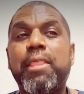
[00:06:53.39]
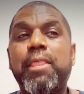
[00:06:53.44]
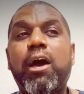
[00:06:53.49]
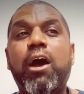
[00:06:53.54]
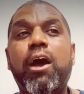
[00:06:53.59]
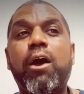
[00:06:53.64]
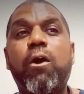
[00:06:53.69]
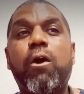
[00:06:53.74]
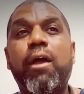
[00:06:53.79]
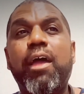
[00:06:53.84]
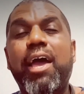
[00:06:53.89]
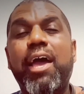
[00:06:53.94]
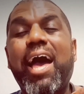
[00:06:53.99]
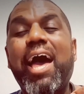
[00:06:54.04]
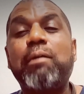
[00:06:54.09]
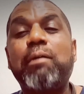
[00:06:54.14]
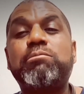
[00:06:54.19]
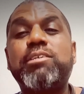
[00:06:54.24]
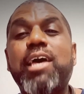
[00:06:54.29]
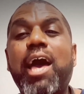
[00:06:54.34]
Are
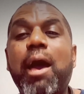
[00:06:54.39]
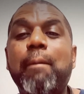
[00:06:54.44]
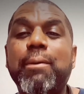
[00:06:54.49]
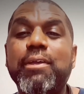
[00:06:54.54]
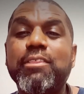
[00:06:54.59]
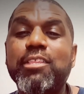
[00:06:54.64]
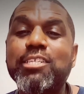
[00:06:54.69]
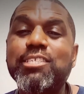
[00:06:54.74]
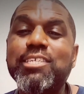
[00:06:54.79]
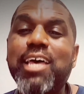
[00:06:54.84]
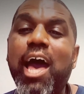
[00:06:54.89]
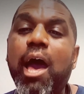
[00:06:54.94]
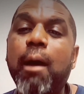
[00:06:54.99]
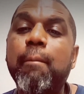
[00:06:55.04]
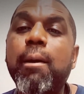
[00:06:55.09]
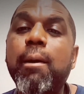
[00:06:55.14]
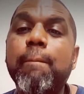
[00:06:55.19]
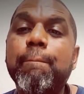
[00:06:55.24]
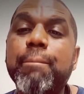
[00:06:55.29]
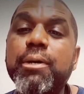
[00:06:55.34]
I'm topping the top
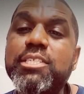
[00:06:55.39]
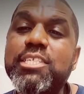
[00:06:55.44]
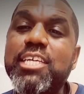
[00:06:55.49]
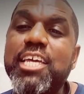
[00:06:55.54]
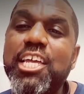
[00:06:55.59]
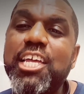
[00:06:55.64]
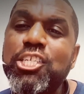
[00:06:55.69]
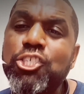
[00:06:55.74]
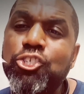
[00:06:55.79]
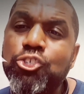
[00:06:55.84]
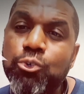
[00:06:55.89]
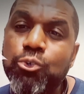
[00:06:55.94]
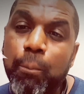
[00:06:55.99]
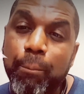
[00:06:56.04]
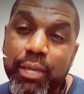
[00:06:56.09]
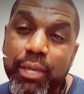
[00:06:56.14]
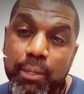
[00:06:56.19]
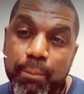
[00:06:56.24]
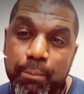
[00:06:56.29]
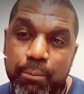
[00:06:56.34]
potential
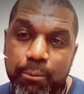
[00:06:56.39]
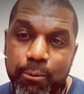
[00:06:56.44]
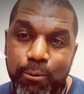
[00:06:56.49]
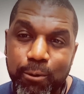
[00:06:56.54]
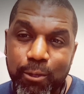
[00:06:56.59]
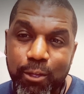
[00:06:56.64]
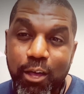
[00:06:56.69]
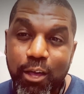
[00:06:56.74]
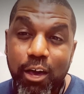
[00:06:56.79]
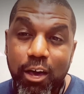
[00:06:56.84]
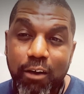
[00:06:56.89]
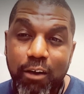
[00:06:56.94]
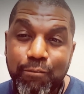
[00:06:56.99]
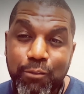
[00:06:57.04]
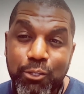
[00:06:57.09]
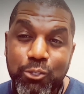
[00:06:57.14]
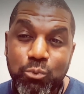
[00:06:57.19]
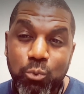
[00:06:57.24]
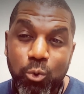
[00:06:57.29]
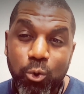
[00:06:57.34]
people of
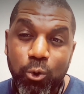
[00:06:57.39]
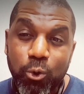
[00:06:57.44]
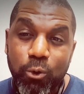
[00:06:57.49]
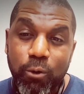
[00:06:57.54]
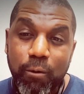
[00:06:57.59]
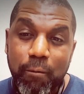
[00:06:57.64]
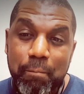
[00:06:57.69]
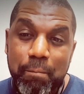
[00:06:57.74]
this world